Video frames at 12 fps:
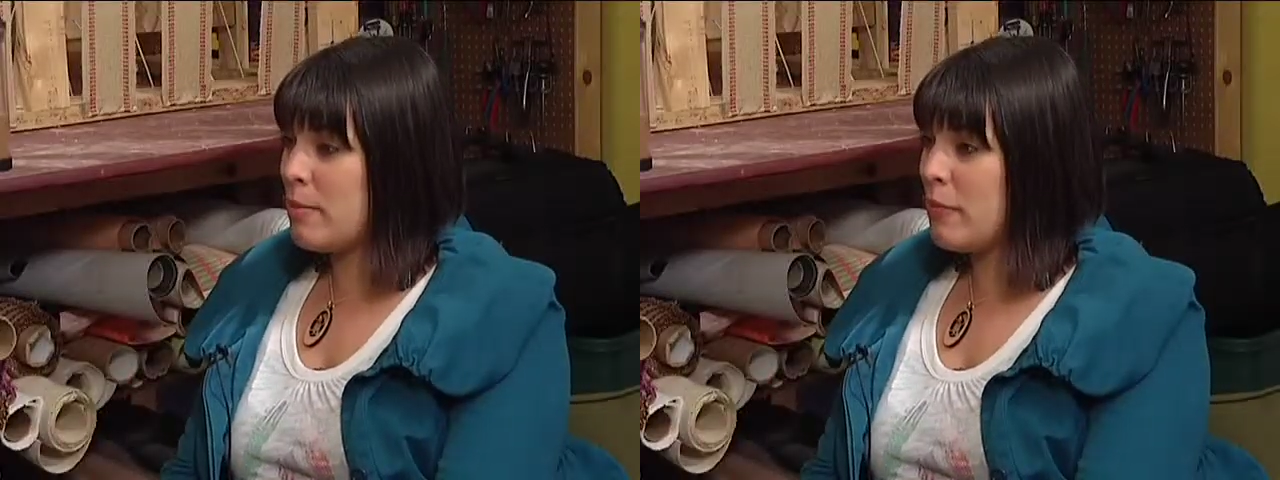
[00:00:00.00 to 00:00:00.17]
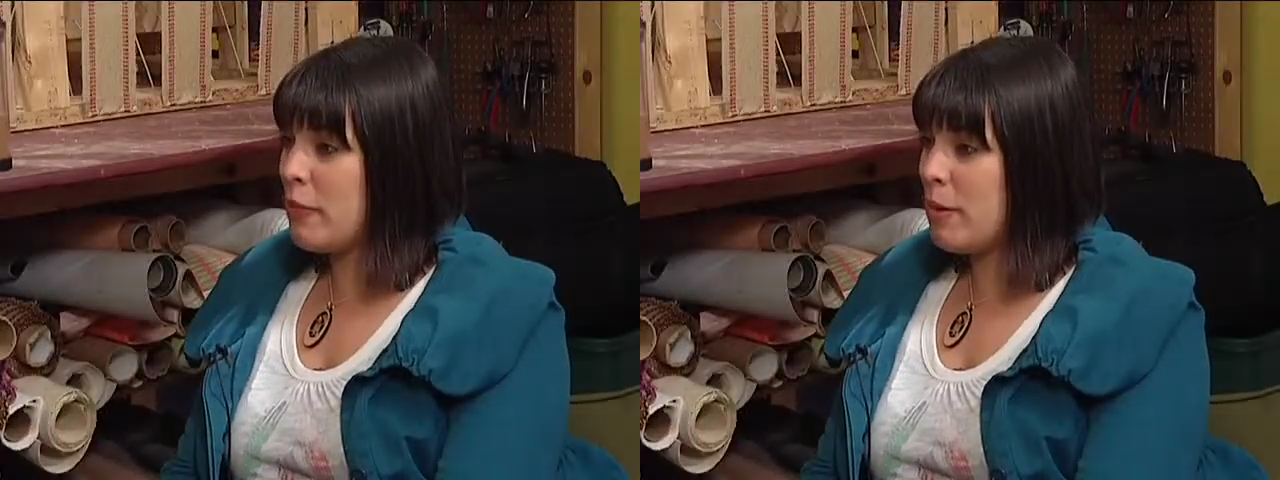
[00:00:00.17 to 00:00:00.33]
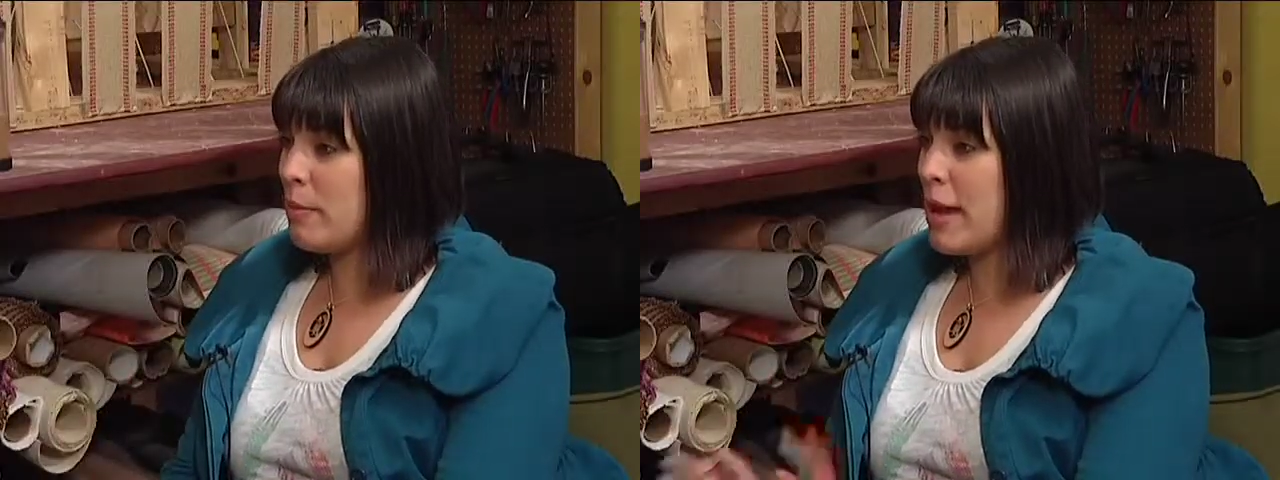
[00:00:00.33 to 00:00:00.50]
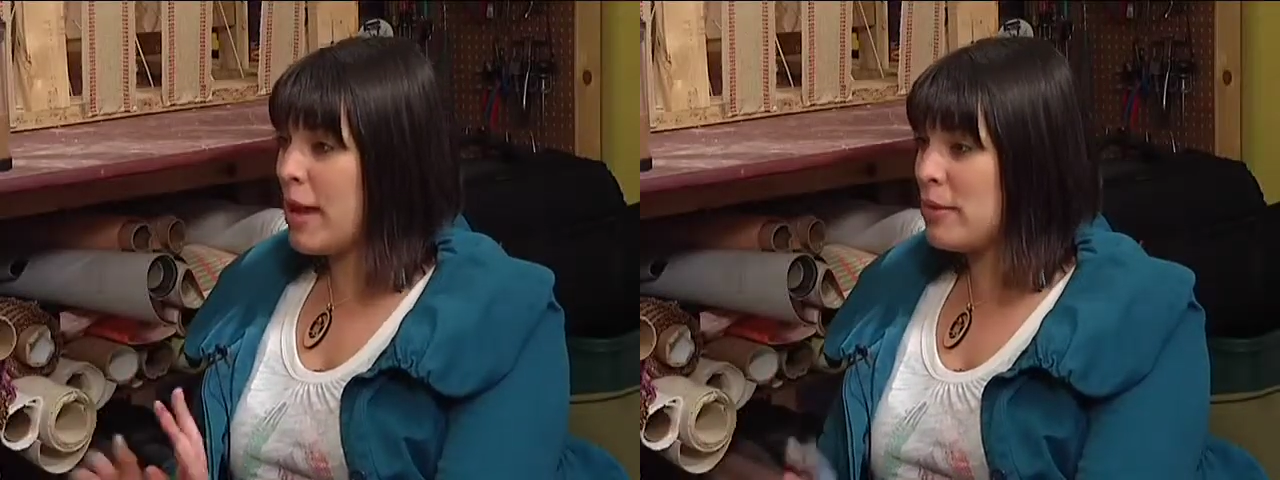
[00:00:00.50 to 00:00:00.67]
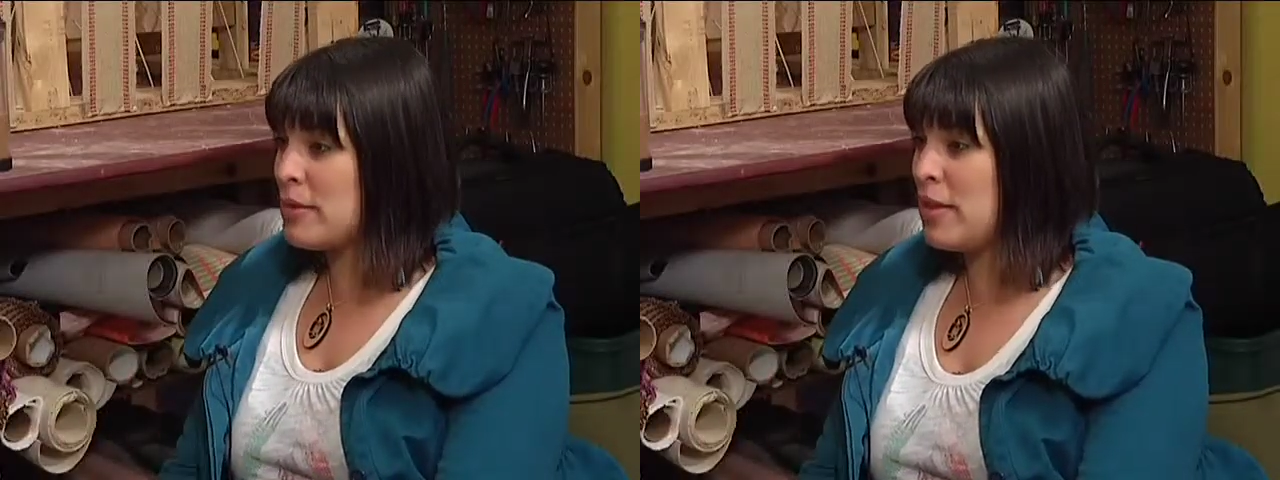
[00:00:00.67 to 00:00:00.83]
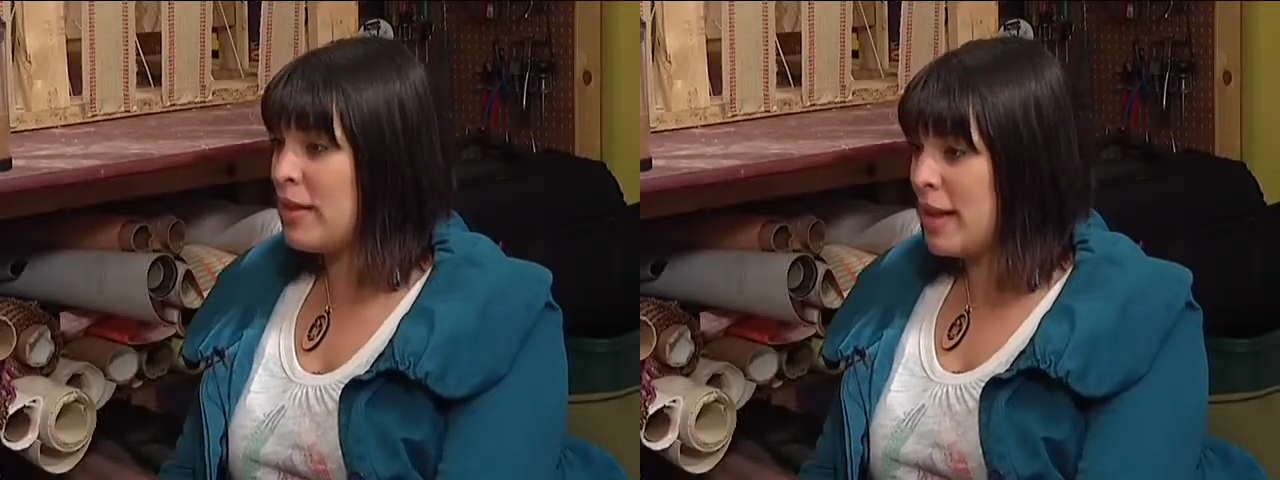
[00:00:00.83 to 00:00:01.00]
from the Iowa
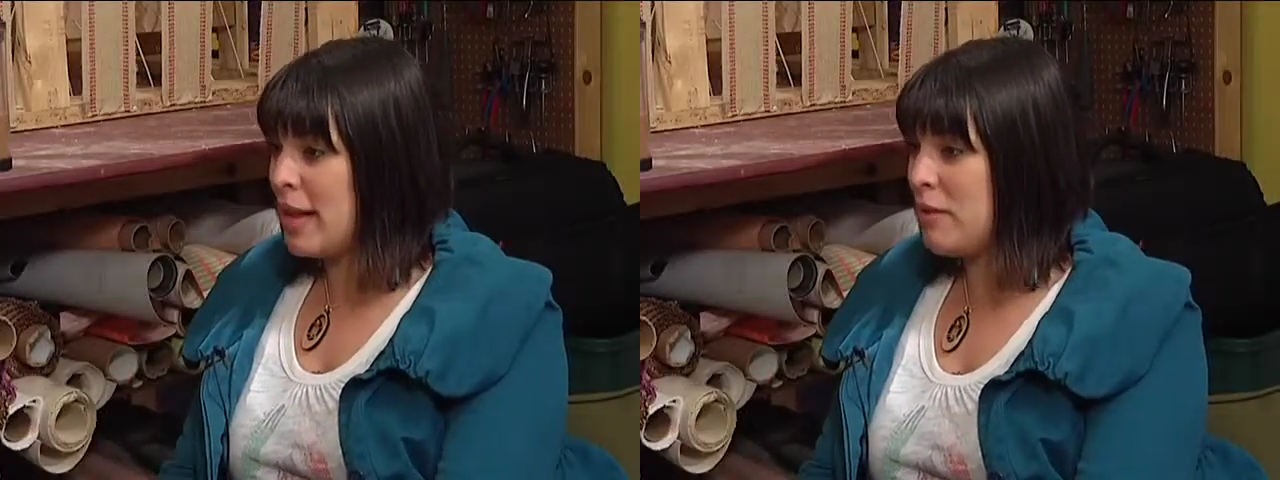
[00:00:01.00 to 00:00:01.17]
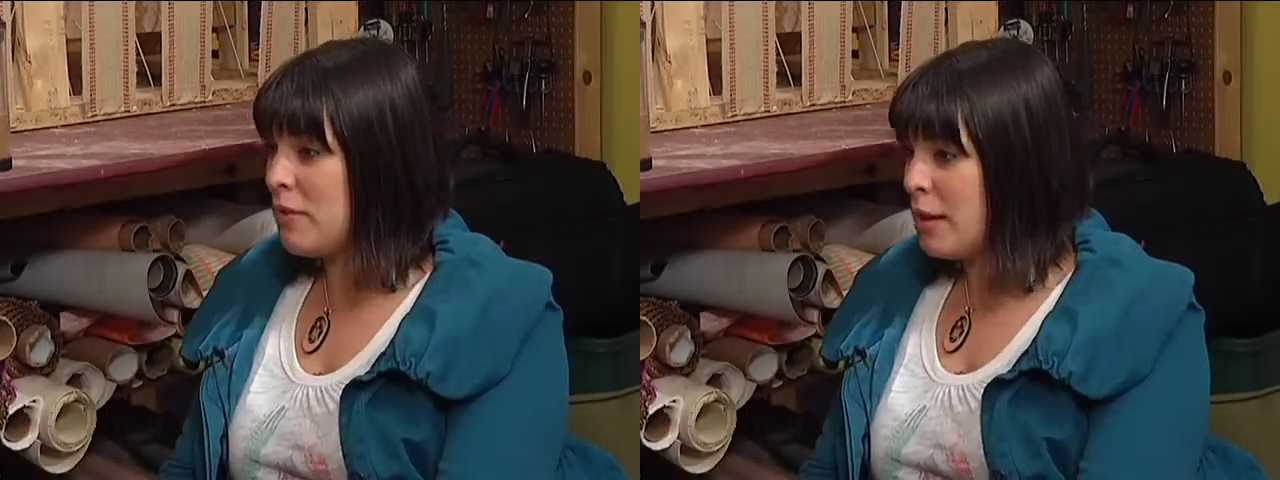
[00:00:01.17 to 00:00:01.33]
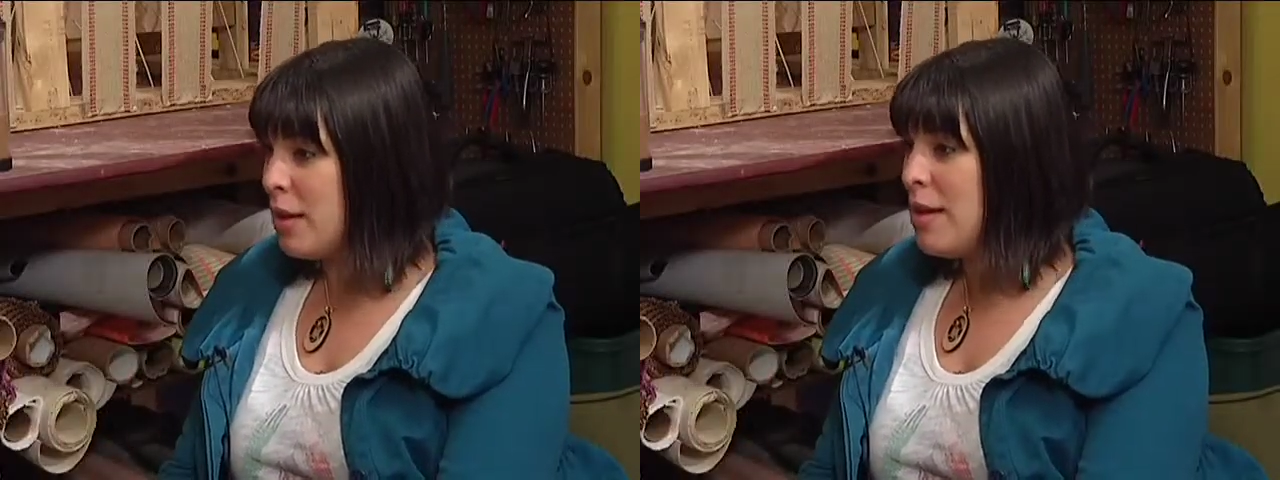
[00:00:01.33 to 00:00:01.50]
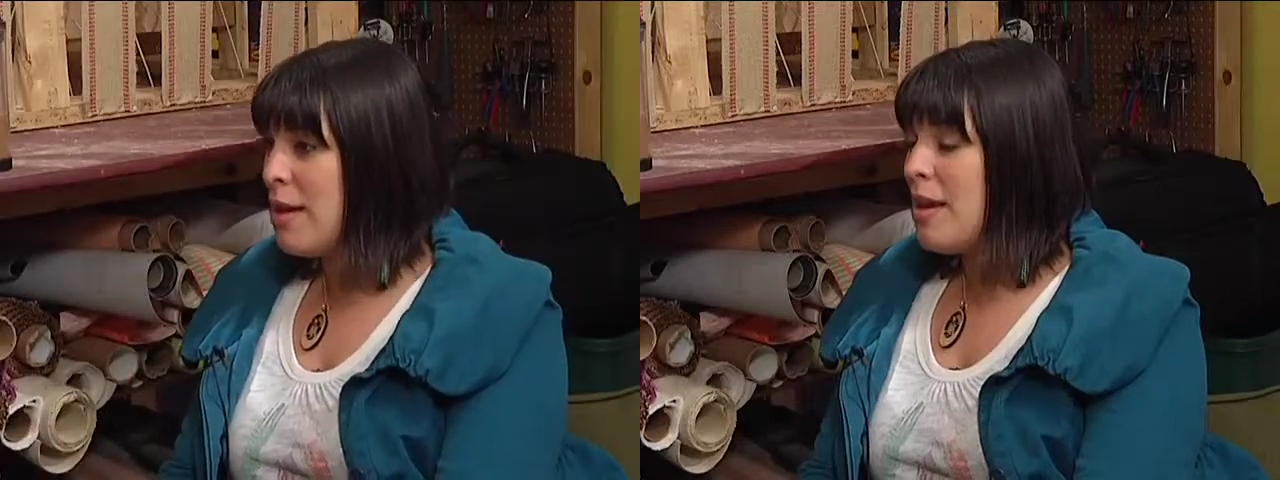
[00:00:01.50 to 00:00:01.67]
City landfill,